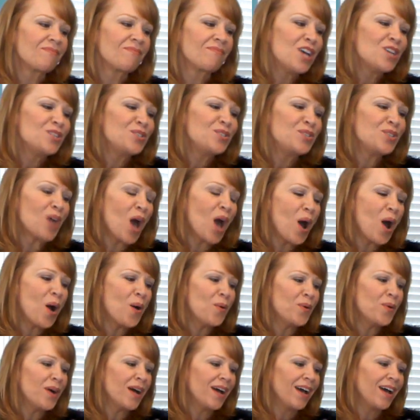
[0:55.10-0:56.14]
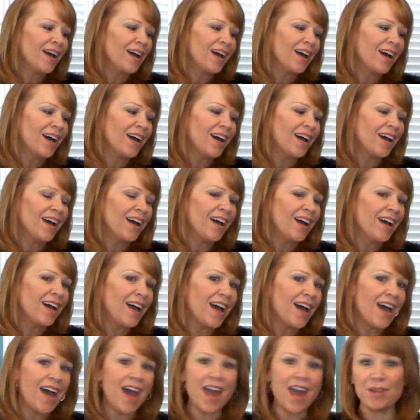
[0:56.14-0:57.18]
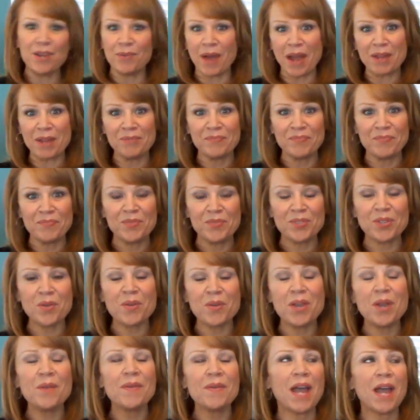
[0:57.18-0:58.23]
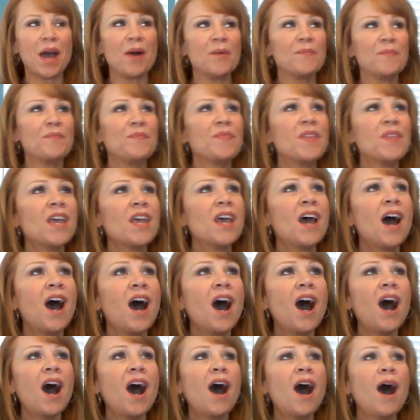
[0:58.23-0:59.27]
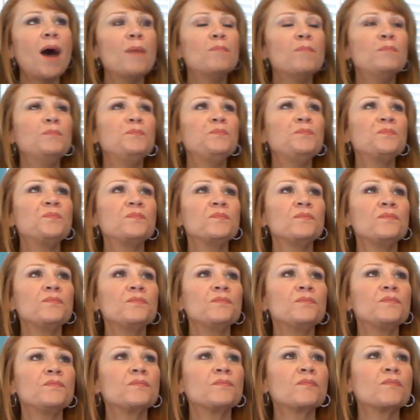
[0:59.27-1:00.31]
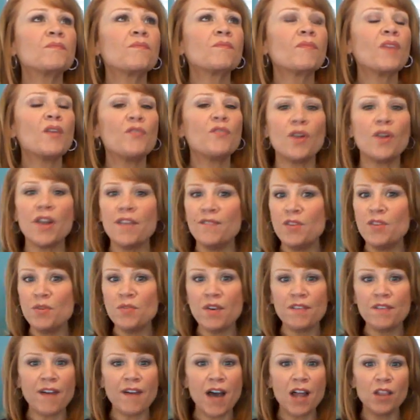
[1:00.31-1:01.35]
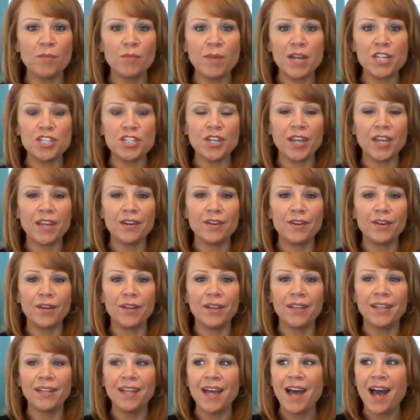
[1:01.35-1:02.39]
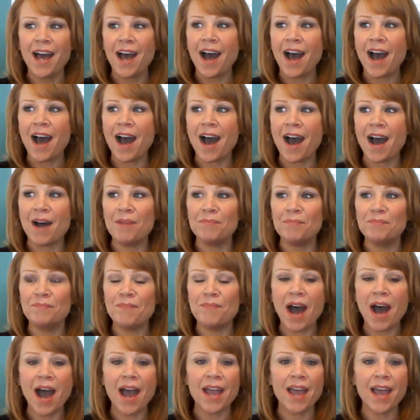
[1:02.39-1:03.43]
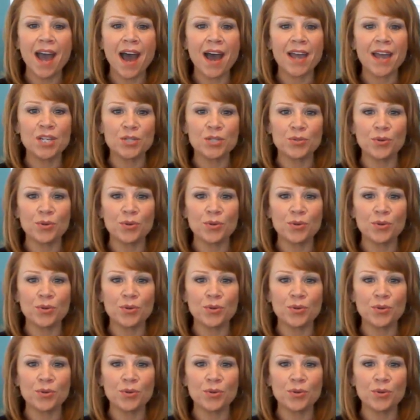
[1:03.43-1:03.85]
So anyway, so here we go. For any of you that follow my channel, my highest